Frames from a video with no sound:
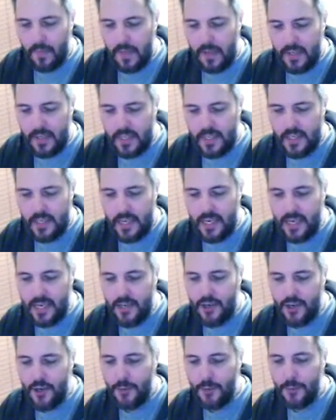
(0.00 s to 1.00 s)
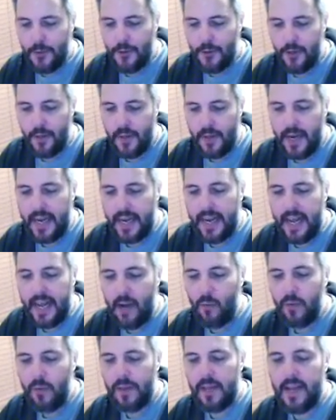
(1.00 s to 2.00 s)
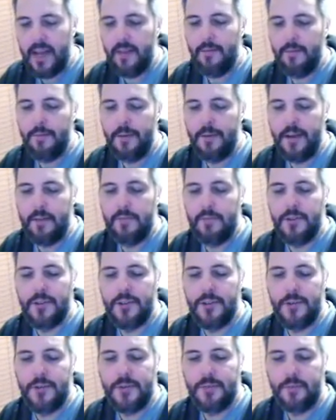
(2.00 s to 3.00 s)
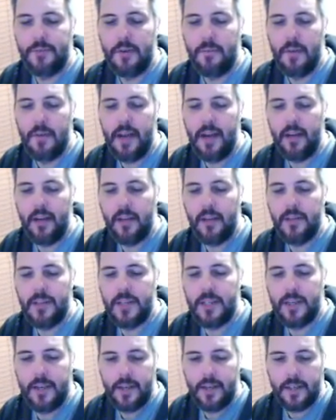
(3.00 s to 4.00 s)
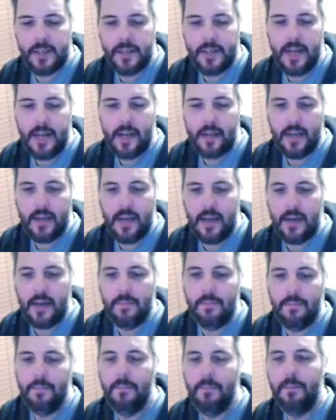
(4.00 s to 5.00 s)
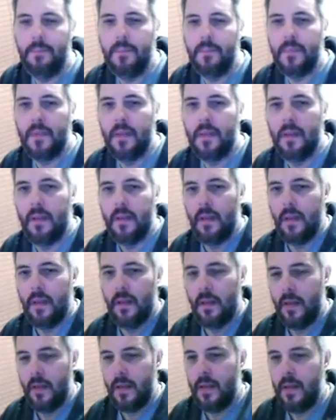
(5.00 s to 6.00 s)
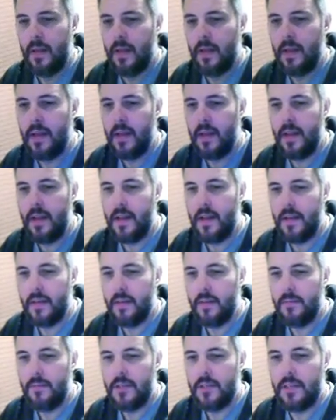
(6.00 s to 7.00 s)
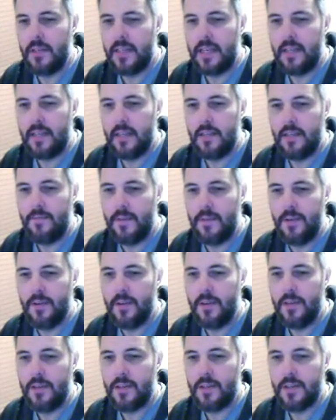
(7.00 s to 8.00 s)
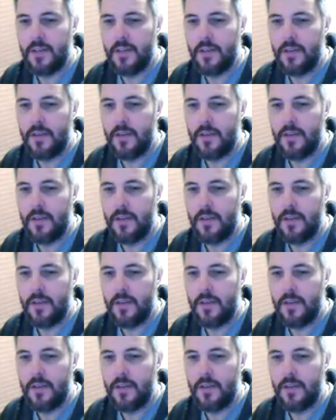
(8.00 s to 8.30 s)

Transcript: This is the NEWPURE that I got with that Freedom Juice from halocigs.com. And let me just get this focused.